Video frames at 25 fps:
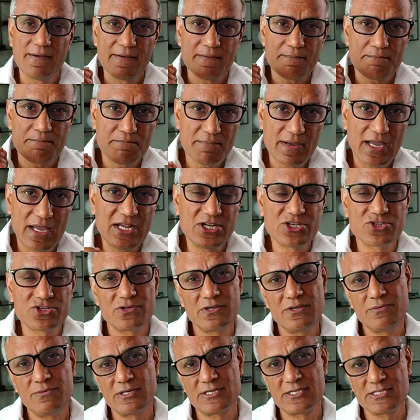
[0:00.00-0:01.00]
make sure
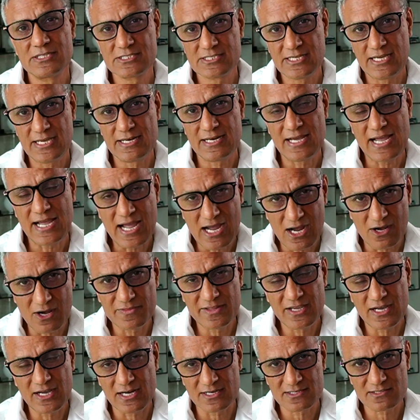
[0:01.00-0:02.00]
you understand how the
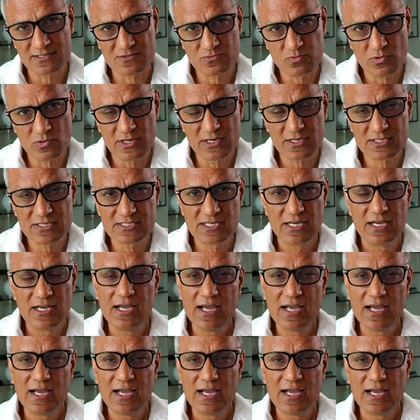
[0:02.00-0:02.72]
RTOS works,